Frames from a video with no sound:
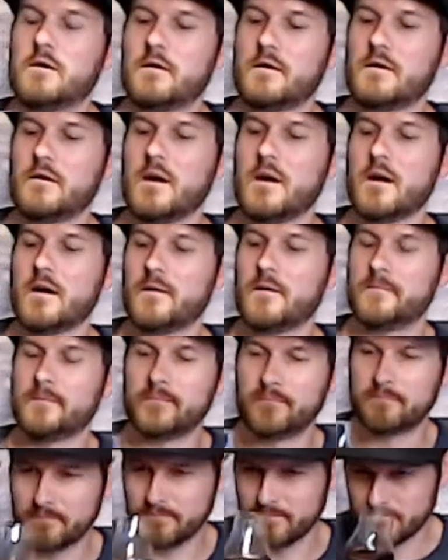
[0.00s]
Yeah.
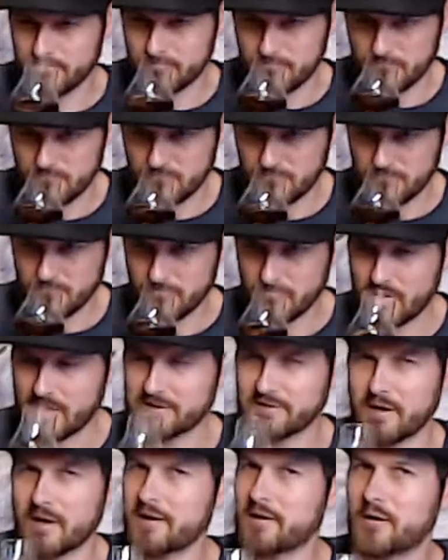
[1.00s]

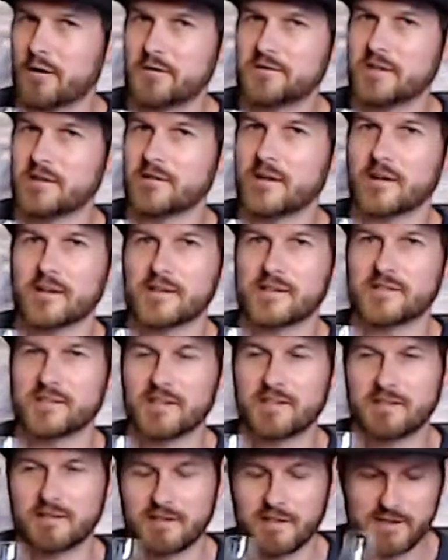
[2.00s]
It's not nosing like it's
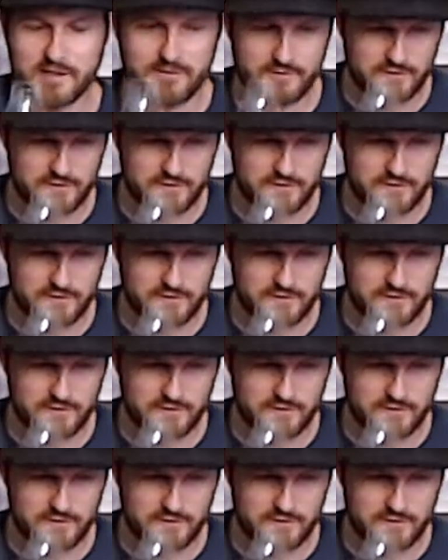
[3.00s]
60, that's for